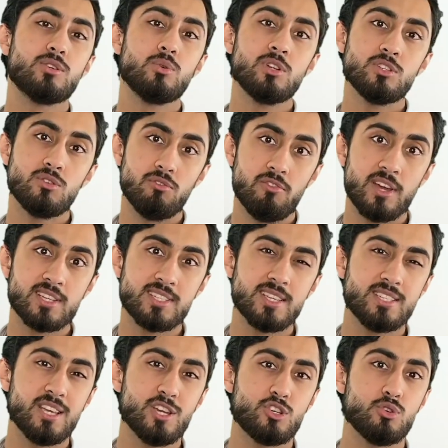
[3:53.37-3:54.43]
soon as you fix
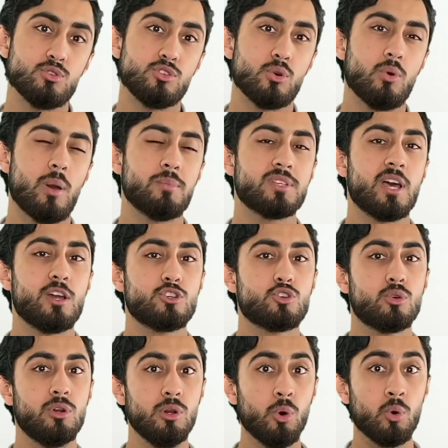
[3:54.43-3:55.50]
these issues, your website
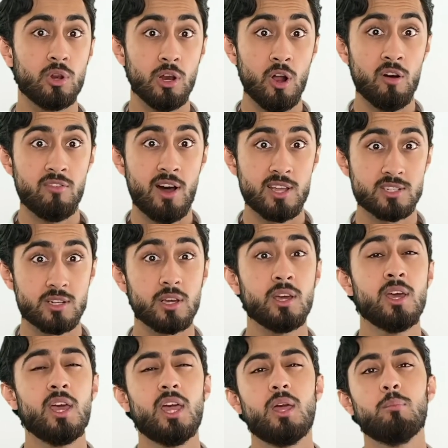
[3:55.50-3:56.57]
should load a lot faster.
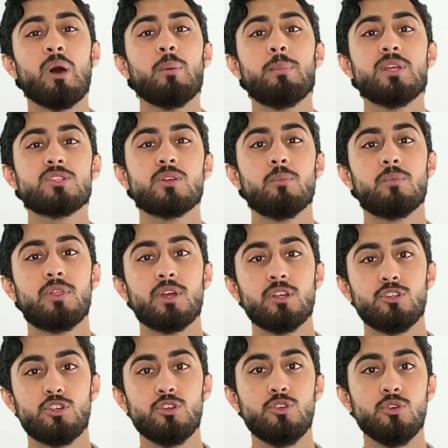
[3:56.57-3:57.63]
It might be something
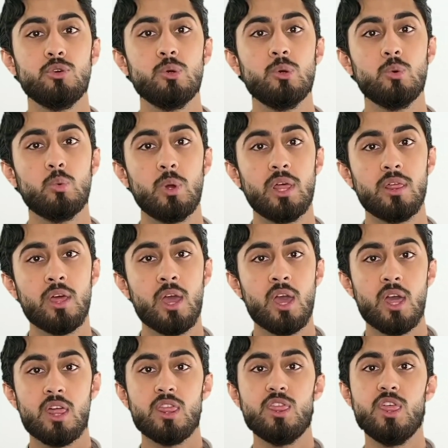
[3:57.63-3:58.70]
to do with
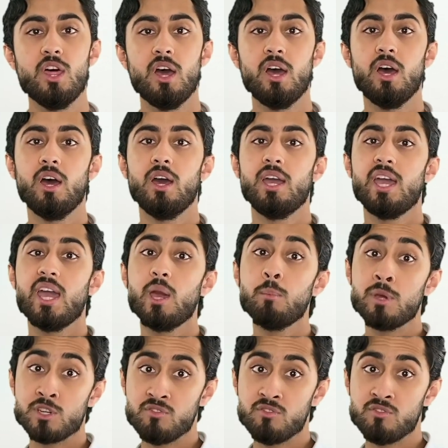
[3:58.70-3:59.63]
the image